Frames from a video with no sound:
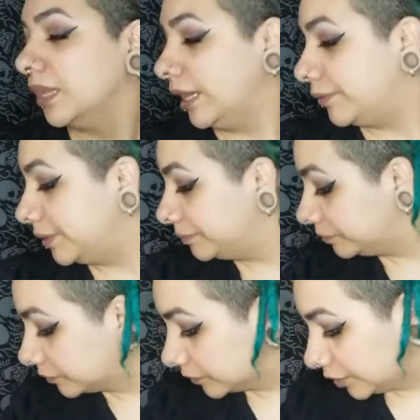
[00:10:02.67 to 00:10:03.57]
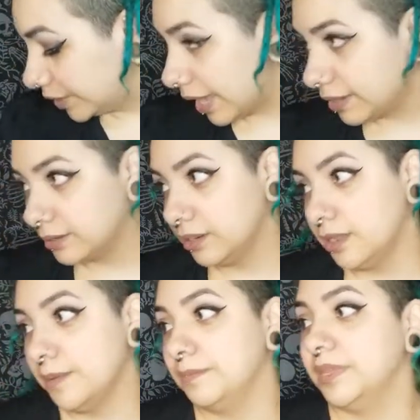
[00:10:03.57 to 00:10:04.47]
Anyway, so that
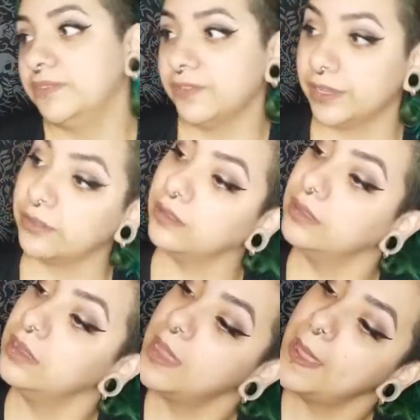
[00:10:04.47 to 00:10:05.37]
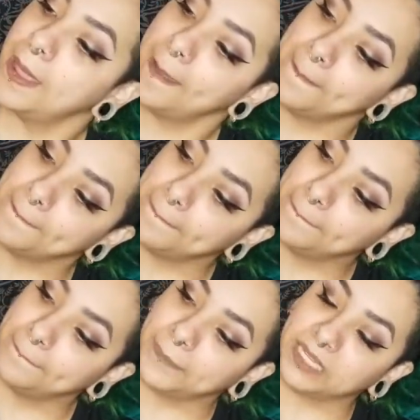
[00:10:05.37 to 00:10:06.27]
big fail
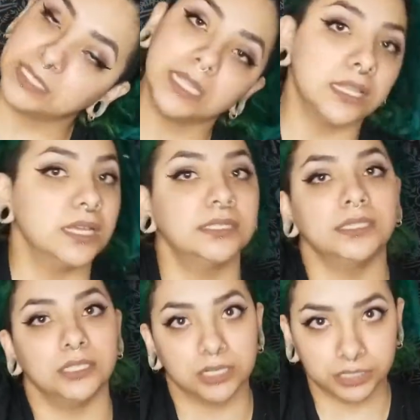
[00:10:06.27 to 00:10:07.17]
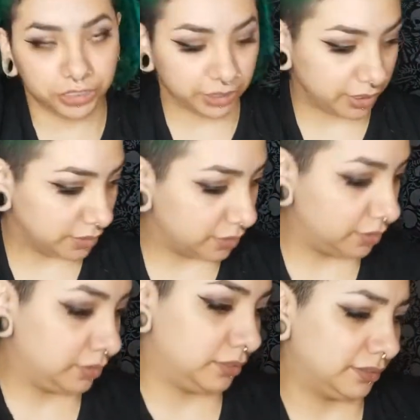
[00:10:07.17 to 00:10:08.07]
because I lost yarn chicken.
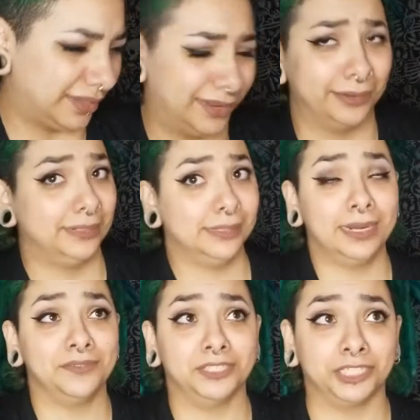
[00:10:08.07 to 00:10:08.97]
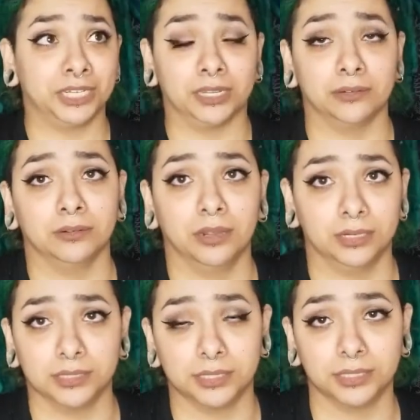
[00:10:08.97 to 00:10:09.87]
It's not even chicken,
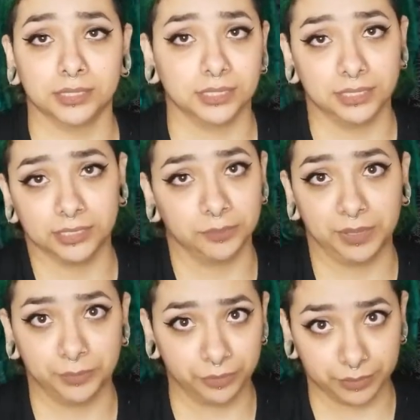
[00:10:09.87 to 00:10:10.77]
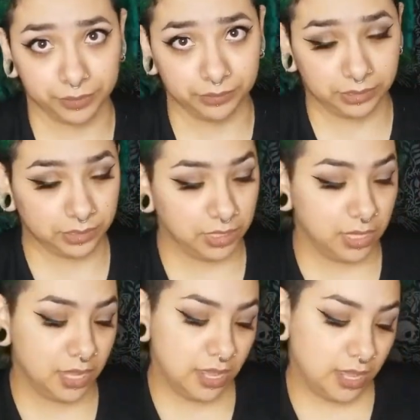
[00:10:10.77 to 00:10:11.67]
honestly, because it needs so many more rows.
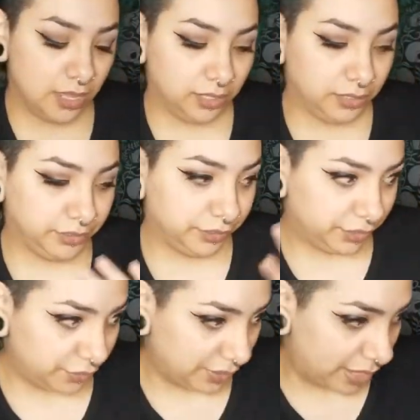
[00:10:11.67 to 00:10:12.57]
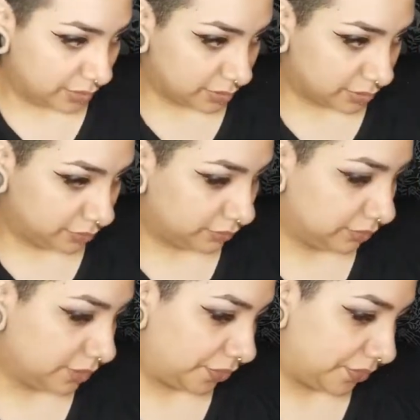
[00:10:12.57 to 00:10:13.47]
So that
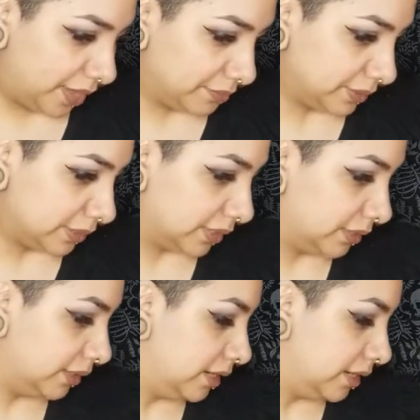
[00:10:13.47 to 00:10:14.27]
was done.